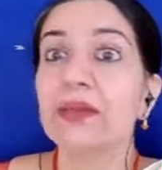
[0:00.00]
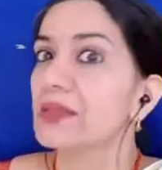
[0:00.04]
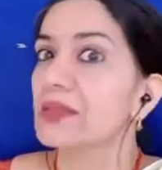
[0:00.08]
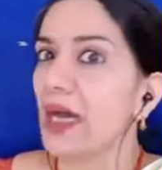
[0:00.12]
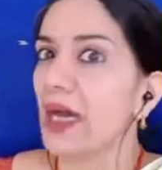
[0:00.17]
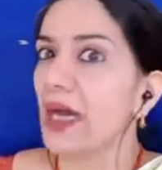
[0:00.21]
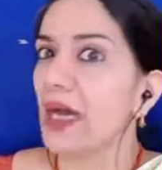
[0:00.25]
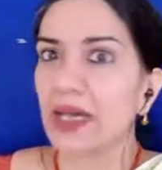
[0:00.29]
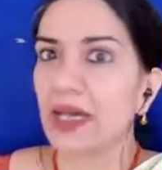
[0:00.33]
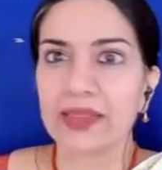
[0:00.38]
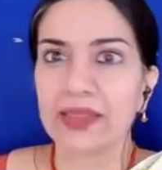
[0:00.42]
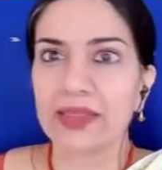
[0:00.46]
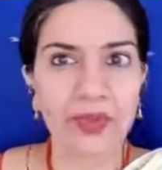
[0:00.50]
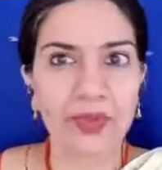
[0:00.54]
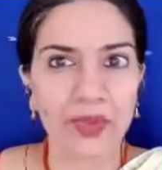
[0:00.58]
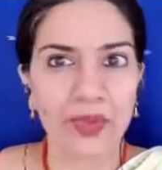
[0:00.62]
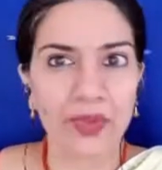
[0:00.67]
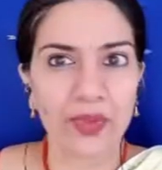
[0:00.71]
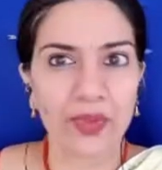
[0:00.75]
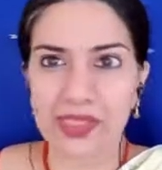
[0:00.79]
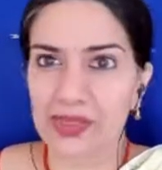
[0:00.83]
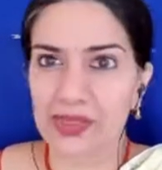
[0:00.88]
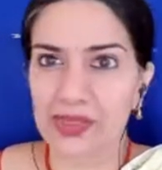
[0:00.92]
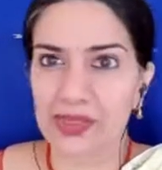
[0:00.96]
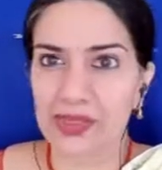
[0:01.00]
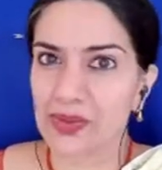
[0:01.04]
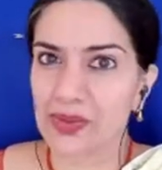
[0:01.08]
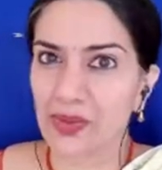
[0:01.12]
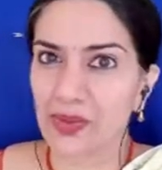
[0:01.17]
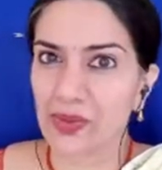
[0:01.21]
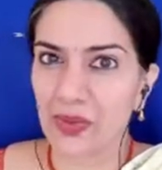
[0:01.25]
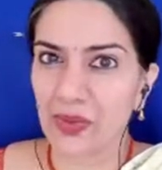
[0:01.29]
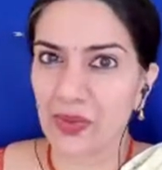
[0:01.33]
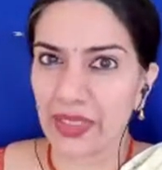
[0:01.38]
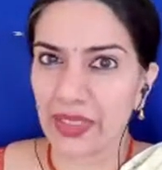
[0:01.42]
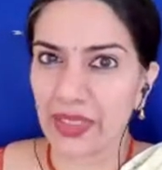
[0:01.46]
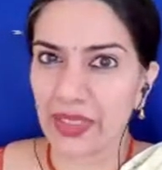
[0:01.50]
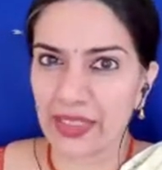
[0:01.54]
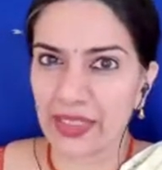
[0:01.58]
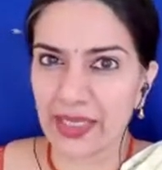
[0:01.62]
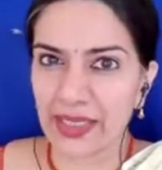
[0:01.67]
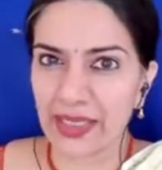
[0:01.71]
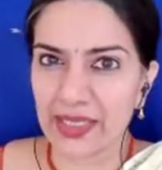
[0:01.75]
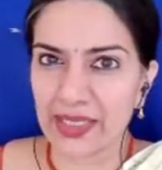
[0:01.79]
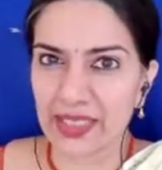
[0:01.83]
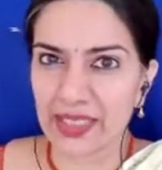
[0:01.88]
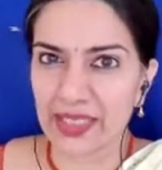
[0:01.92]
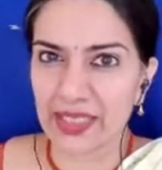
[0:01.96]
Tata was so
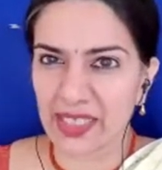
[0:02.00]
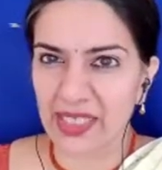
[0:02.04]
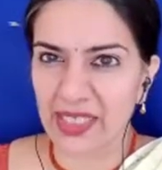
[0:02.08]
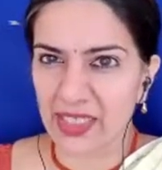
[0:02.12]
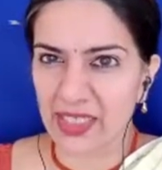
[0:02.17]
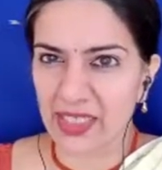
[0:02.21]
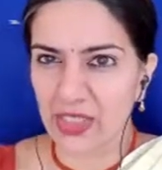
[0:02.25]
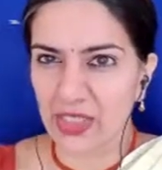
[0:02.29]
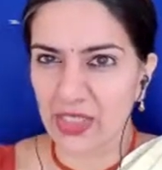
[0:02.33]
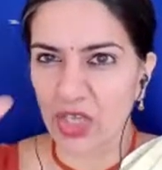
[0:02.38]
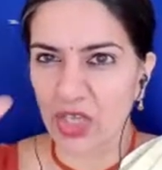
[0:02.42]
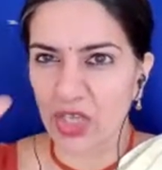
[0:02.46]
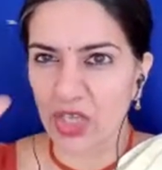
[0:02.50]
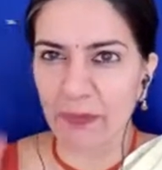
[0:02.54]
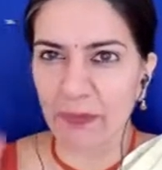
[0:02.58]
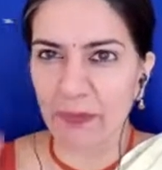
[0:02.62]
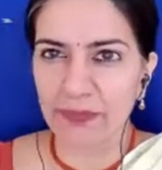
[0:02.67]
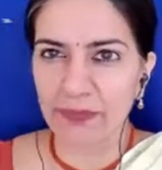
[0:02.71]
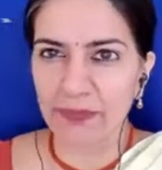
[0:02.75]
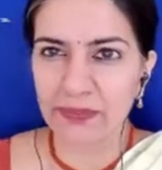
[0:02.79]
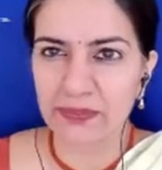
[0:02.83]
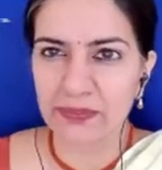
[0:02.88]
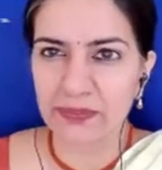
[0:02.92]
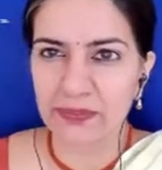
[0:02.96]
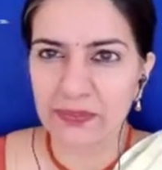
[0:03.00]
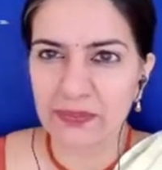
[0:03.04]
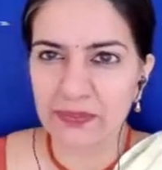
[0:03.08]
irritated. He said, stop!